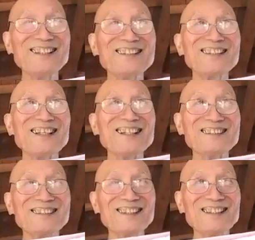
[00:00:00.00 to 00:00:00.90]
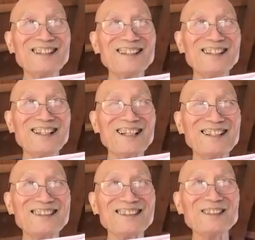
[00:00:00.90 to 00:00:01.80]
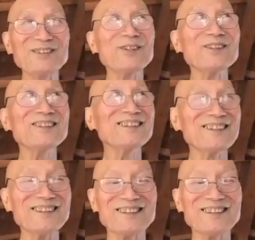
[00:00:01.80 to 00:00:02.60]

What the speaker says: anything as he wants.